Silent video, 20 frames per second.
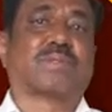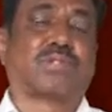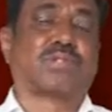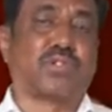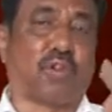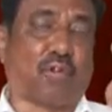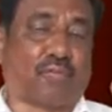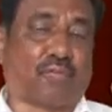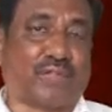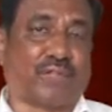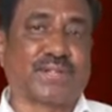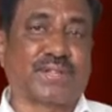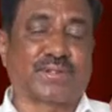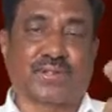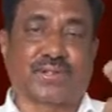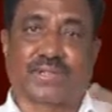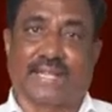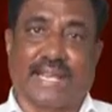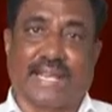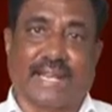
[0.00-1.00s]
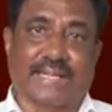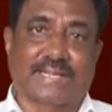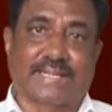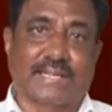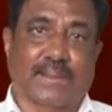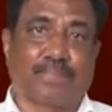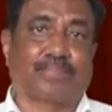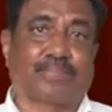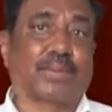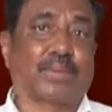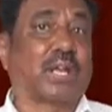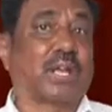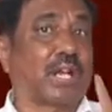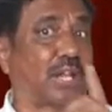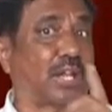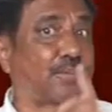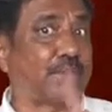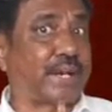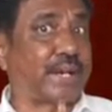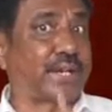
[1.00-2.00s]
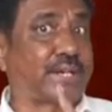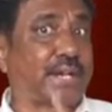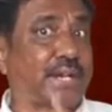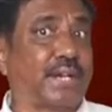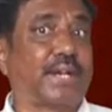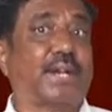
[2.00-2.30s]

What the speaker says: No fins or scales. Respiration